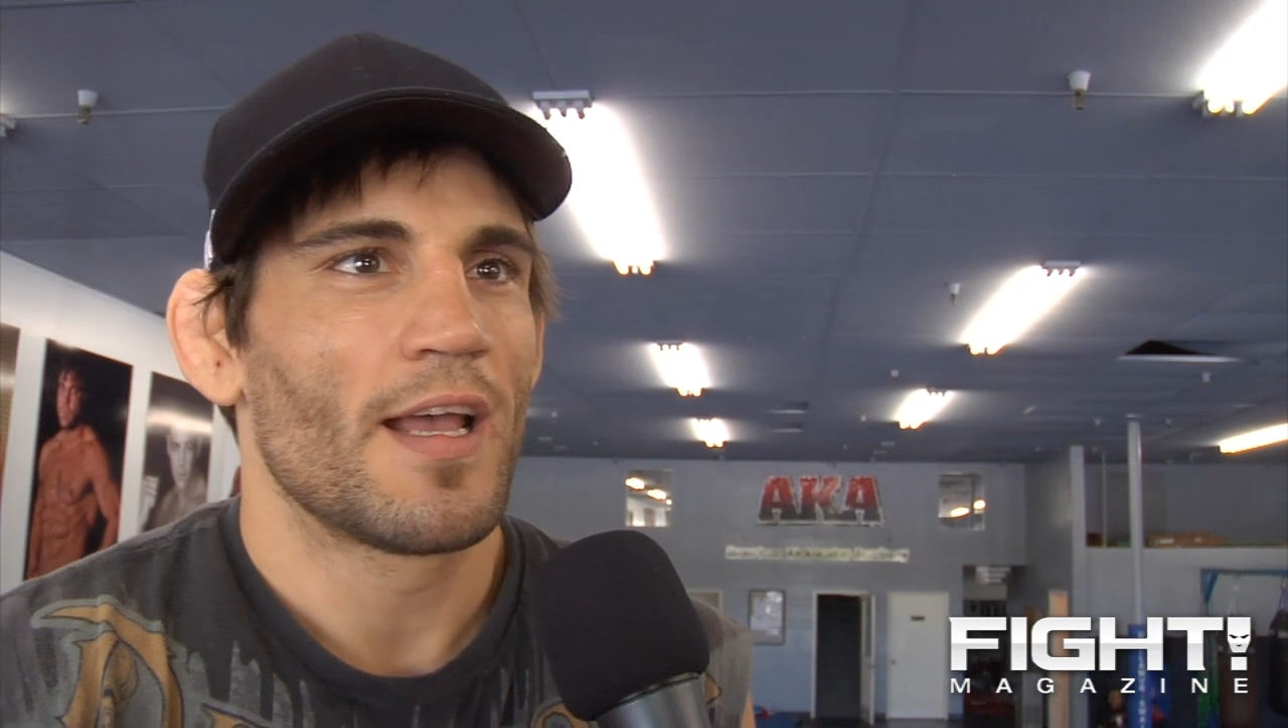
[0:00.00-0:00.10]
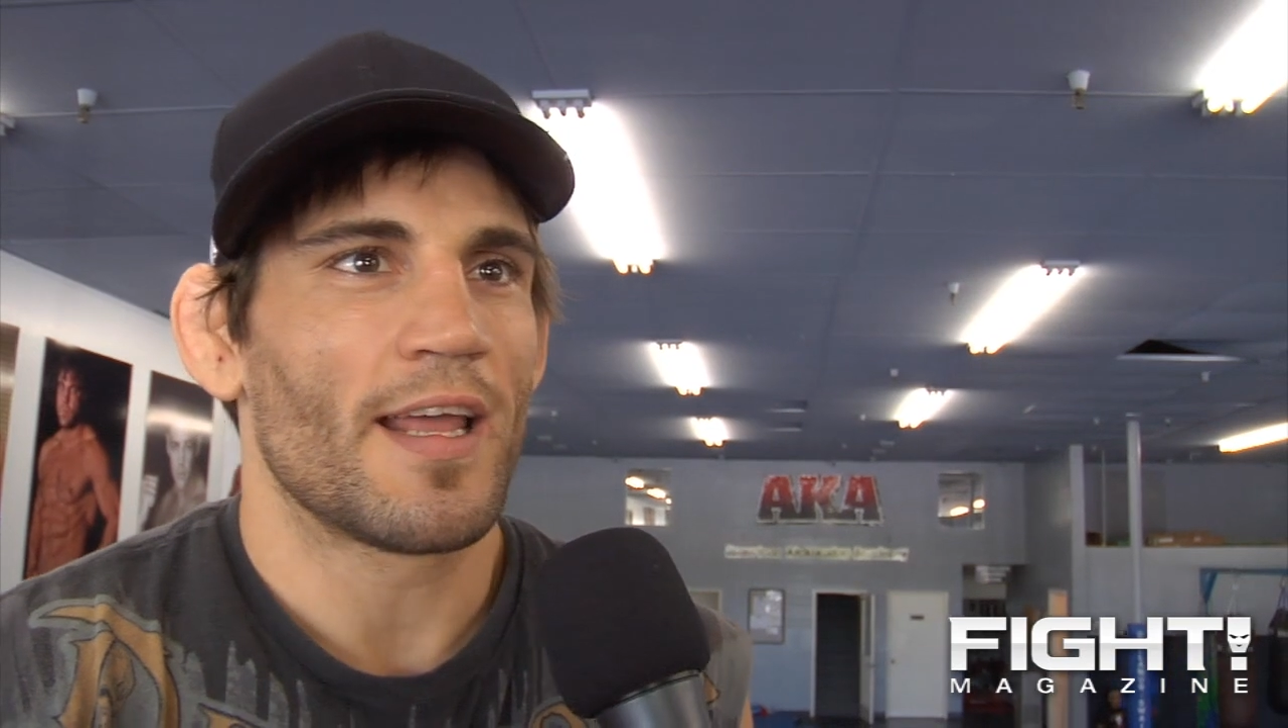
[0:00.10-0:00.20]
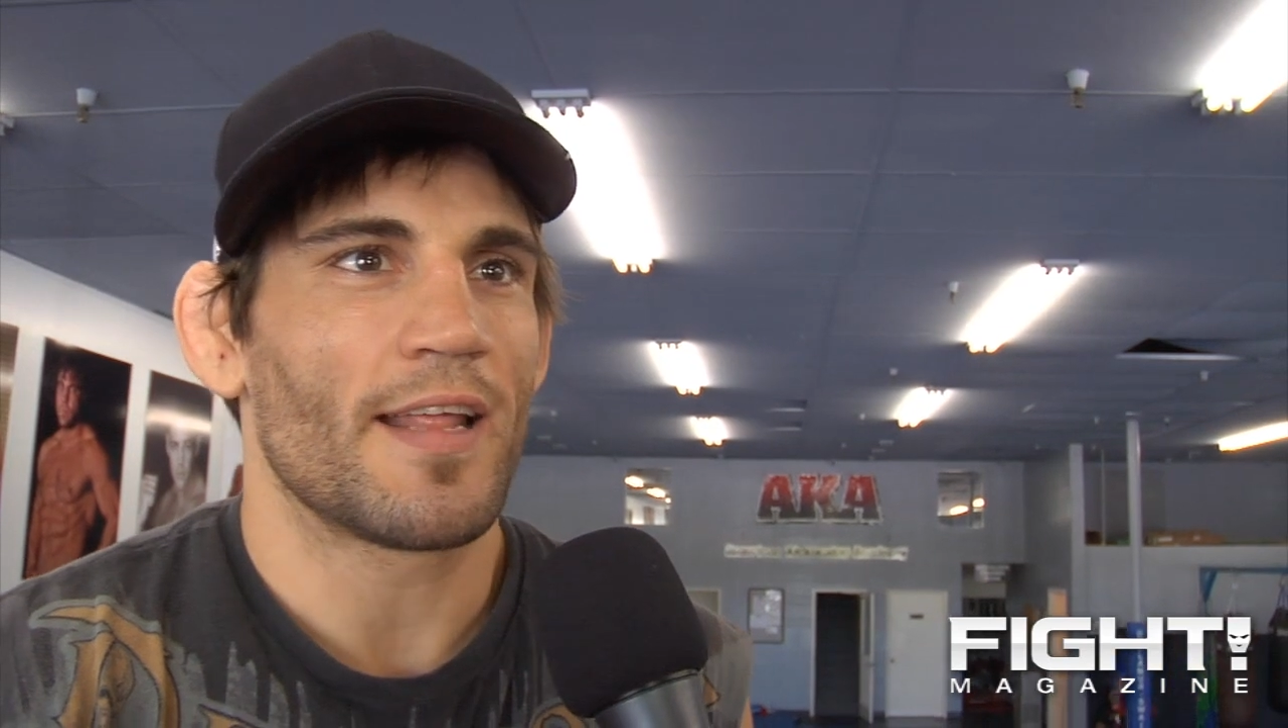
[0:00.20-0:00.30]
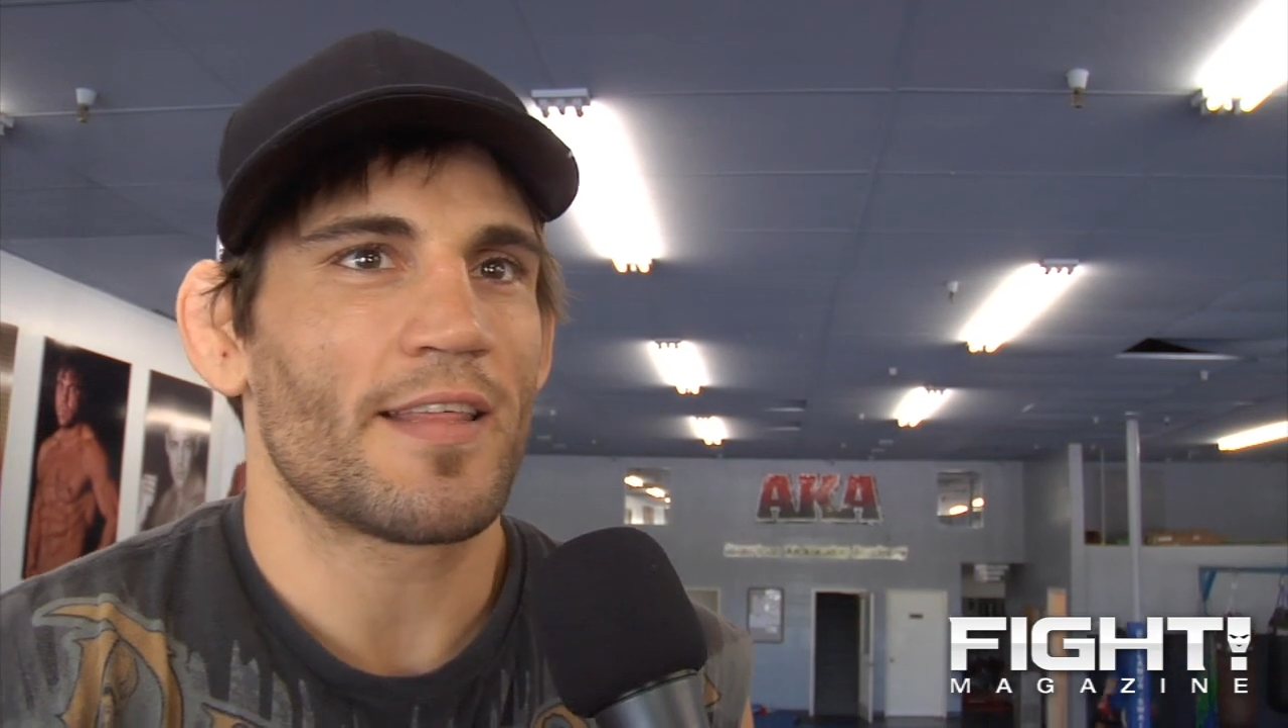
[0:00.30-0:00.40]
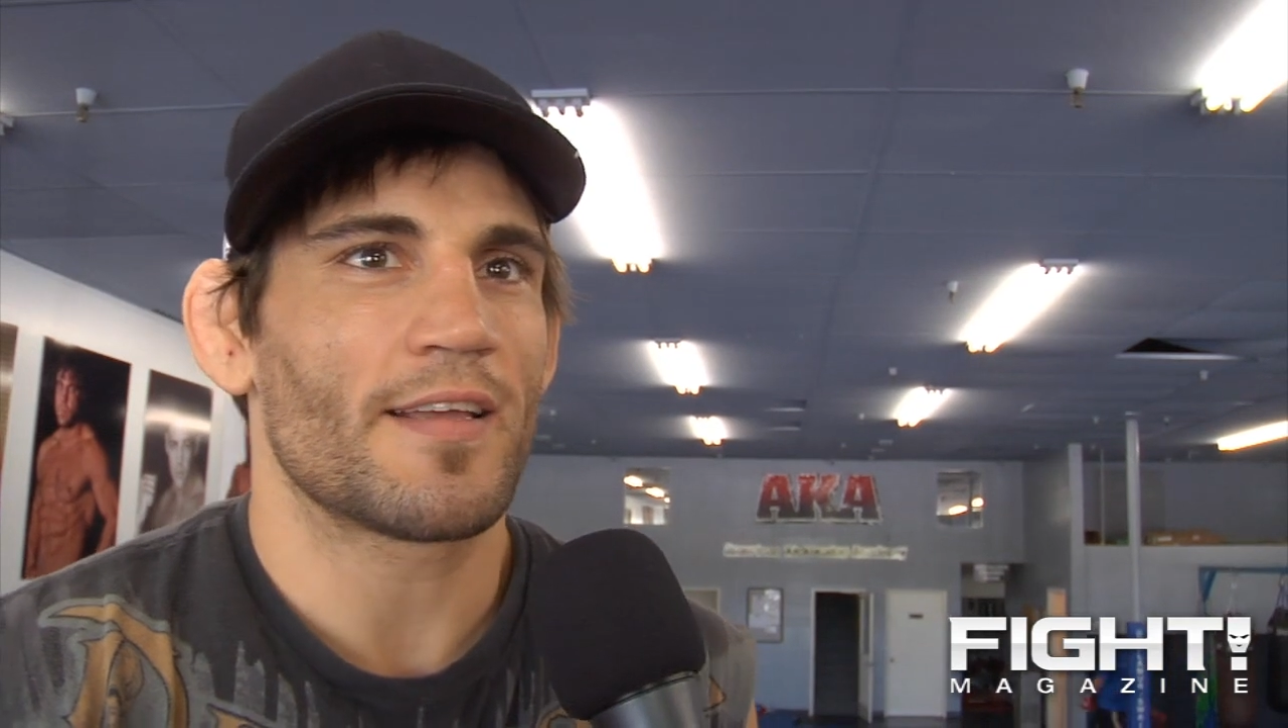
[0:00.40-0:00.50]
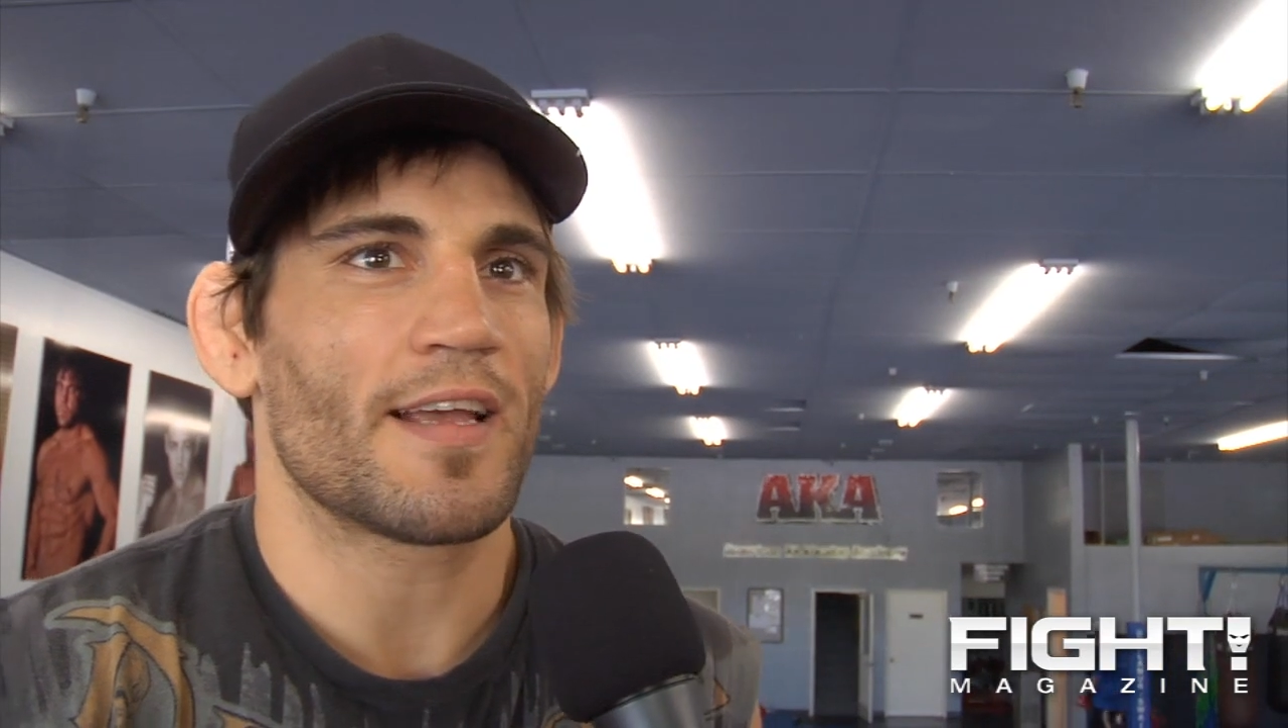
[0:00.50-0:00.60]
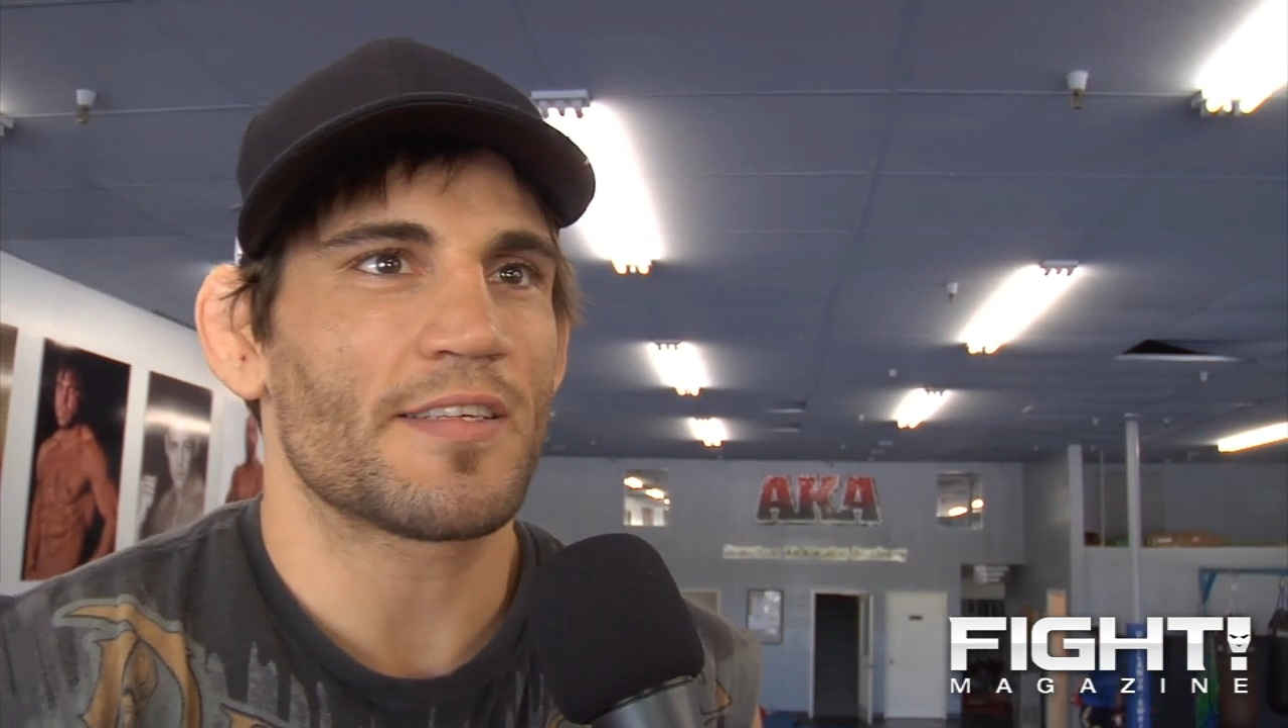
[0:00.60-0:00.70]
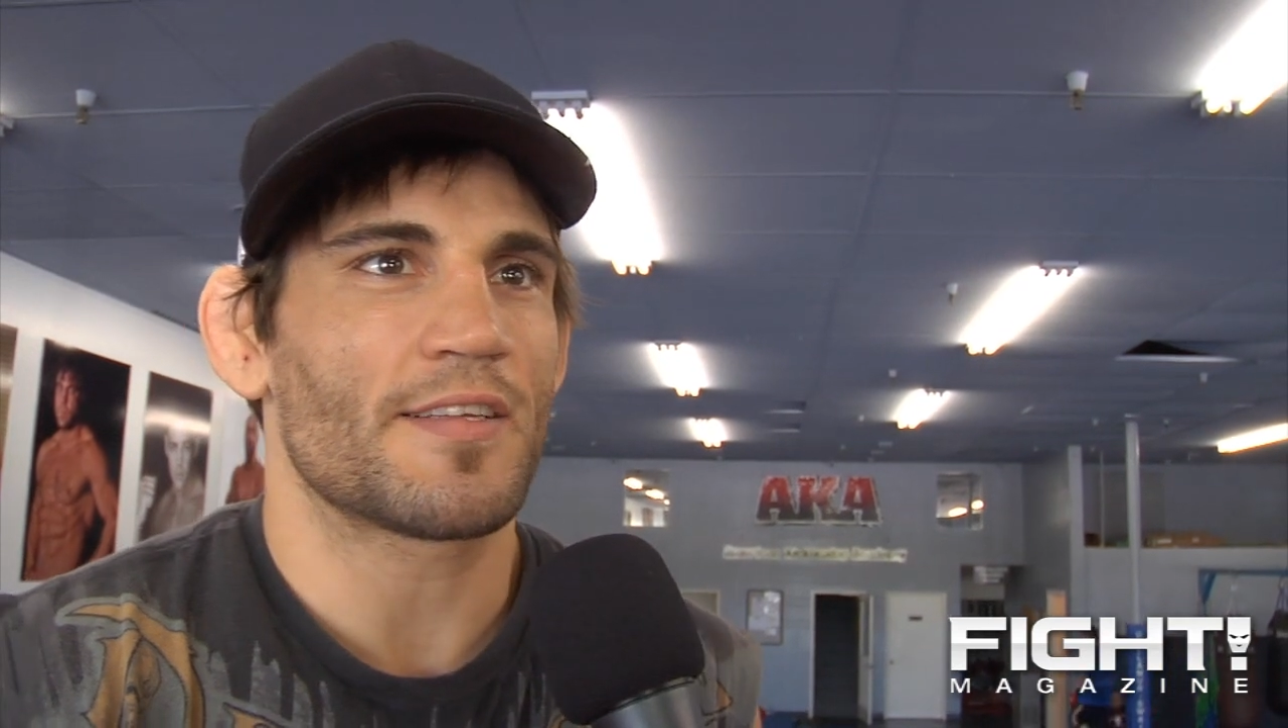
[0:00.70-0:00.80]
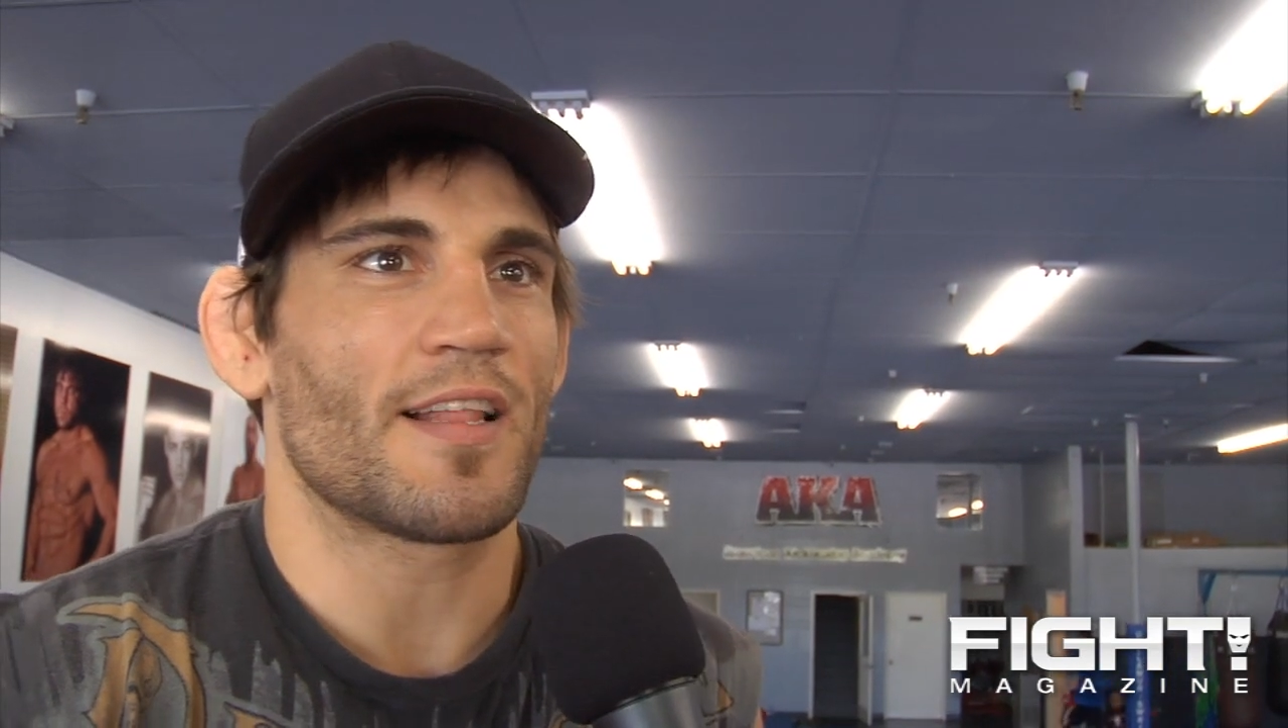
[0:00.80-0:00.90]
and I think it has